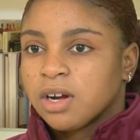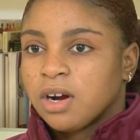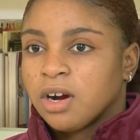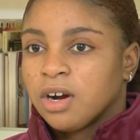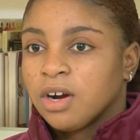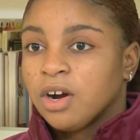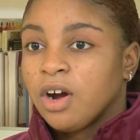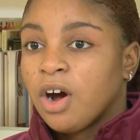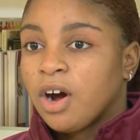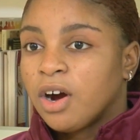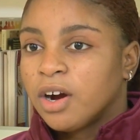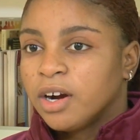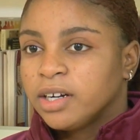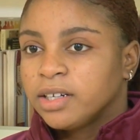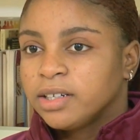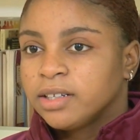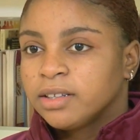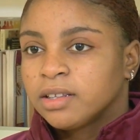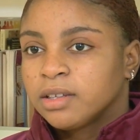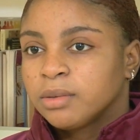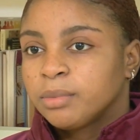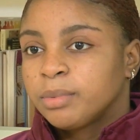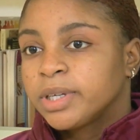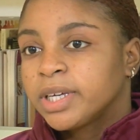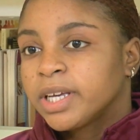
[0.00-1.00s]
are hard in
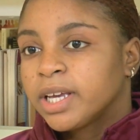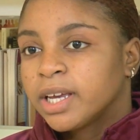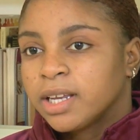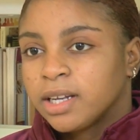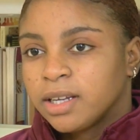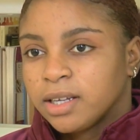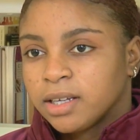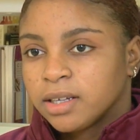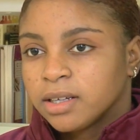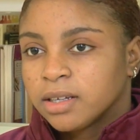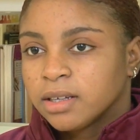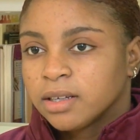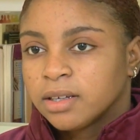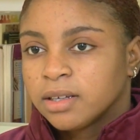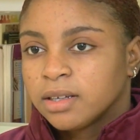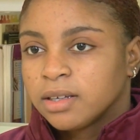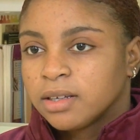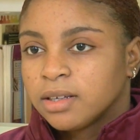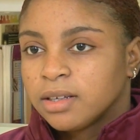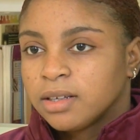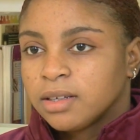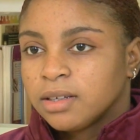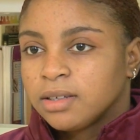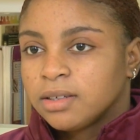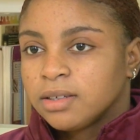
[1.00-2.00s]
the beginning.
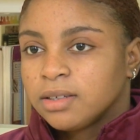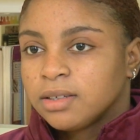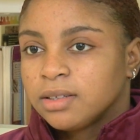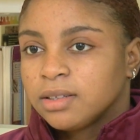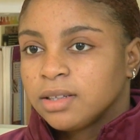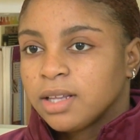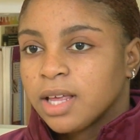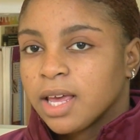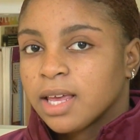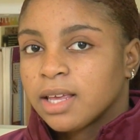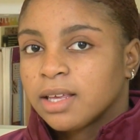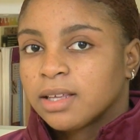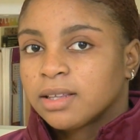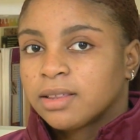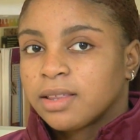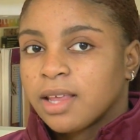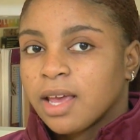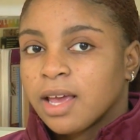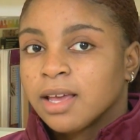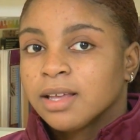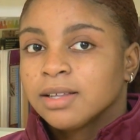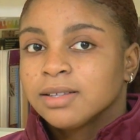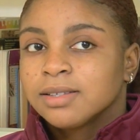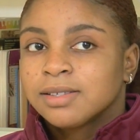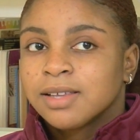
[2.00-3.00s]
They
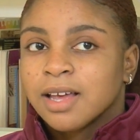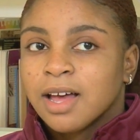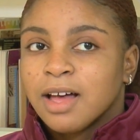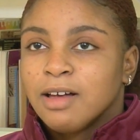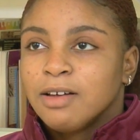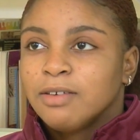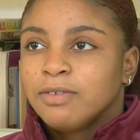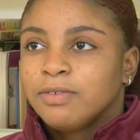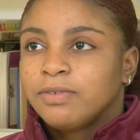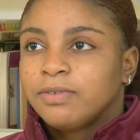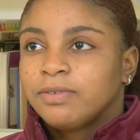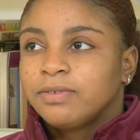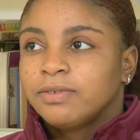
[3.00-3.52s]
get tough